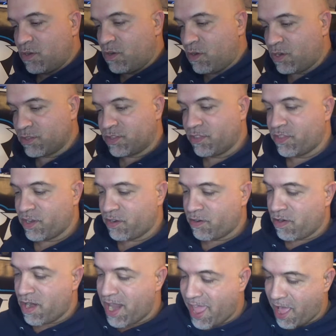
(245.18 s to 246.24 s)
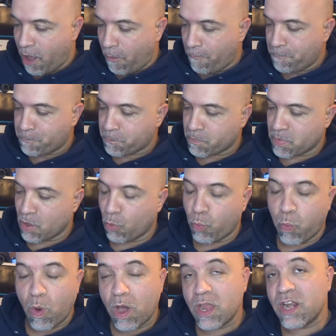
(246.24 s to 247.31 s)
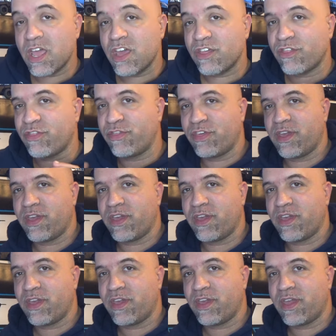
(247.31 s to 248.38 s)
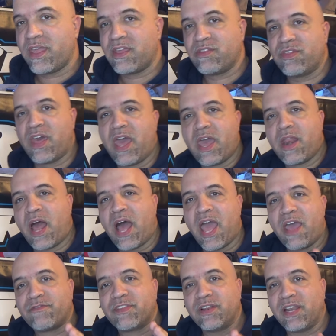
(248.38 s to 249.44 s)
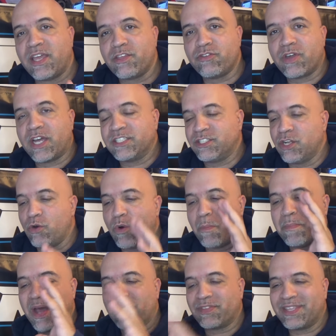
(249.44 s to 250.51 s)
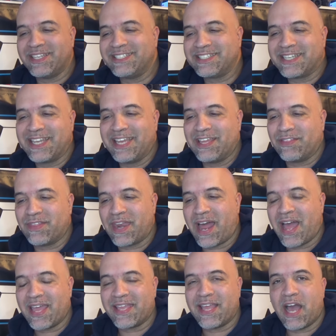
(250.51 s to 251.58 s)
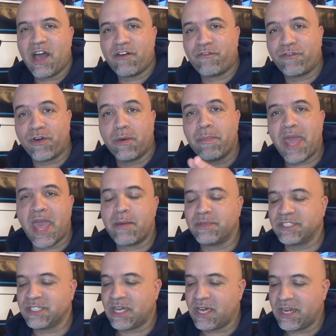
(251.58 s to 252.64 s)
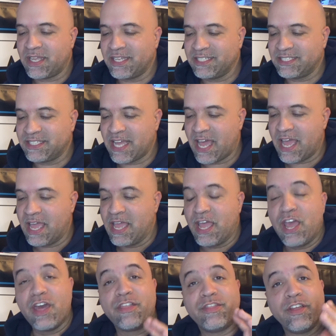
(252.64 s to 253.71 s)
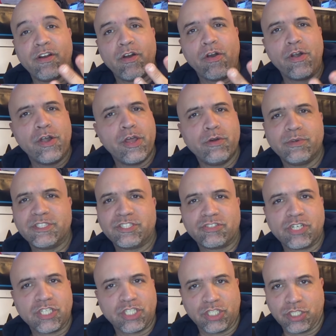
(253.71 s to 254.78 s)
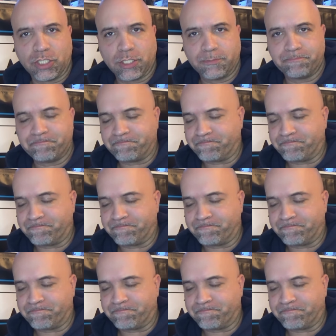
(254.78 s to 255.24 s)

onto there. Now, the one thing that I have to let you guys know about this kit that I got from Amazon is that there are no instructions.